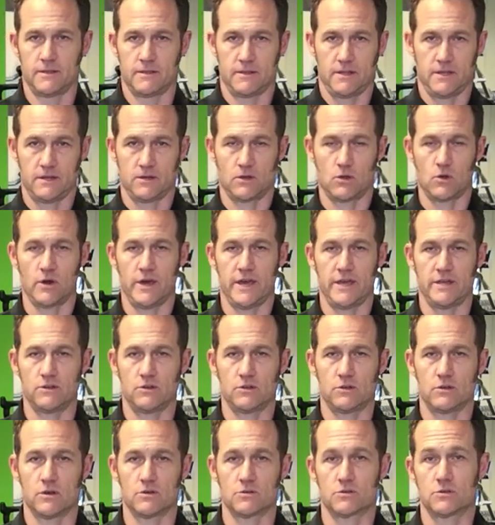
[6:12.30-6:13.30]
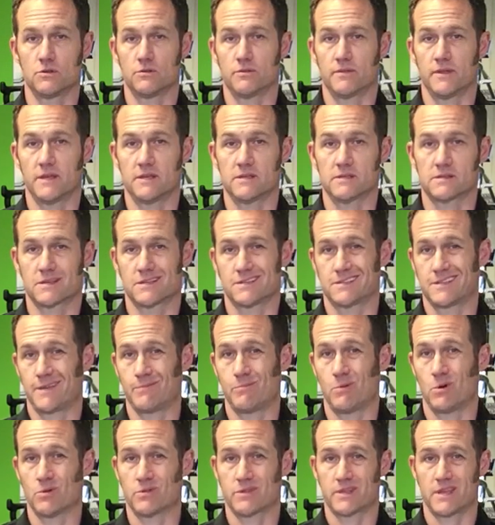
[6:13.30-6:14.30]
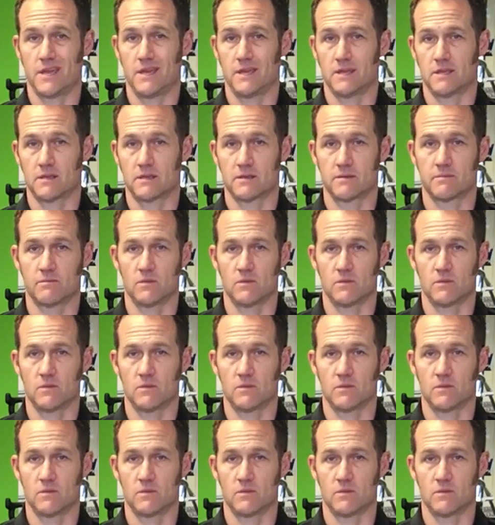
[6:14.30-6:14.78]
then go ahead and do those two things, because they both take,